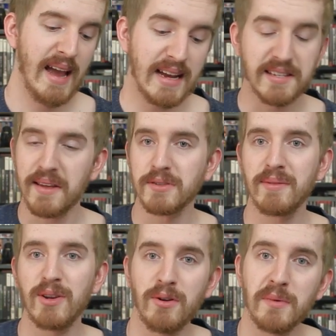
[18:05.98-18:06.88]
And to those
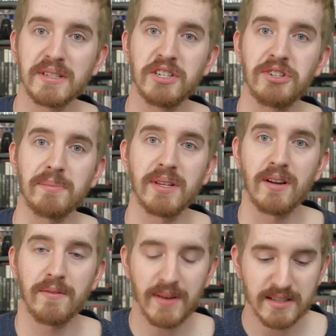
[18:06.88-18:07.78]
of you who want to jump to
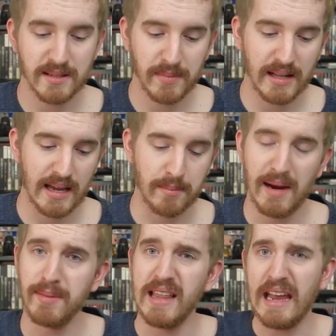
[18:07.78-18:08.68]
their offense and be like,
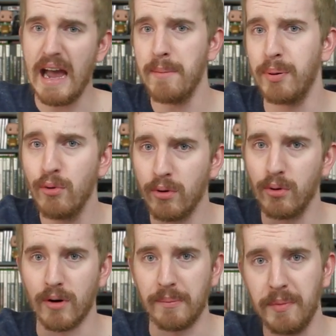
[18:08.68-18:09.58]
maybe they got poodle
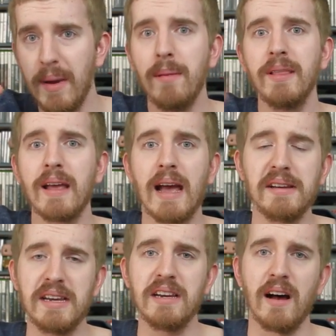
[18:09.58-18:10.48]
corped, maybe they
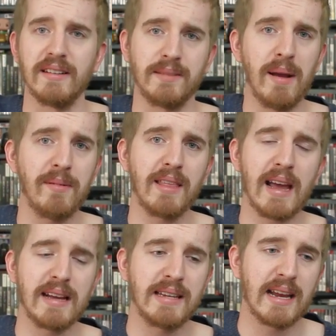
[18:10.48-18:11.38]
got DDoSed, maybe they
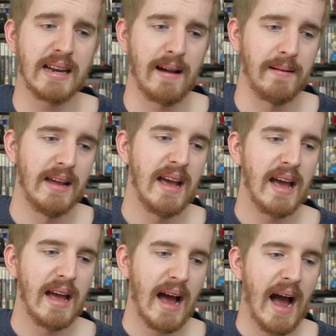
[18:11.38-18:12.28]
got taken down,
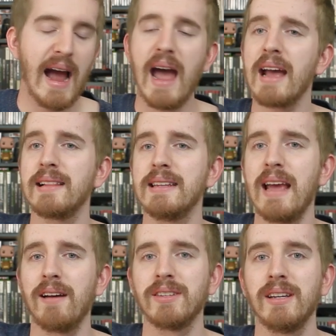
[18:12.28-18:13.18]
I highly
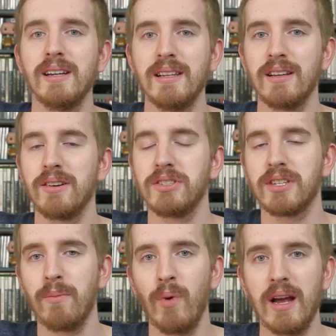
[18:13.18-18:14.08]
doubt there is
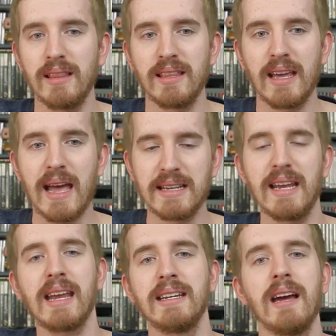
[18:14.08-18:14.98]
some way that they got
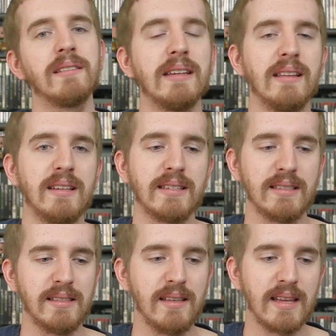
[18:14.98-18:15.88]
taken down to
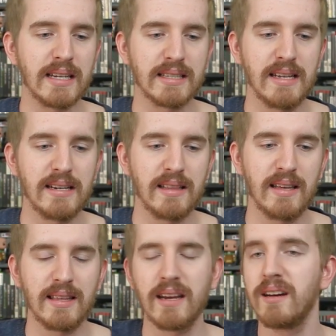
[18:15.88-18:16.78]
the, to the extent
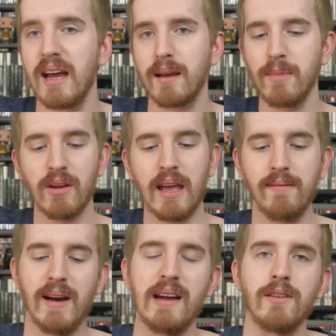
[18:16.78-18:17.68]
that they could not
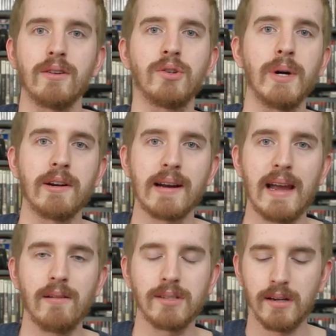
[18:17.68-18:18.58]
communicate via their Twitter
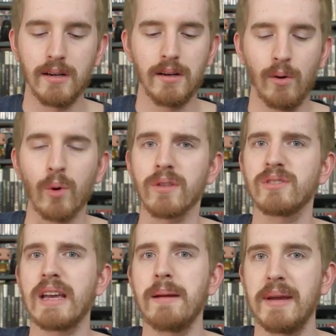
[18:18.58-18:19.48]
account or their
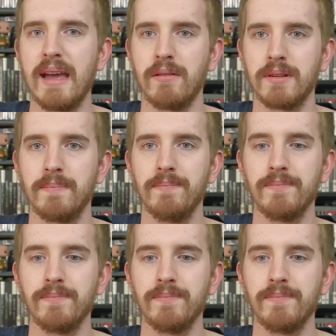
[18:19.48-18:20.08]
Skype account.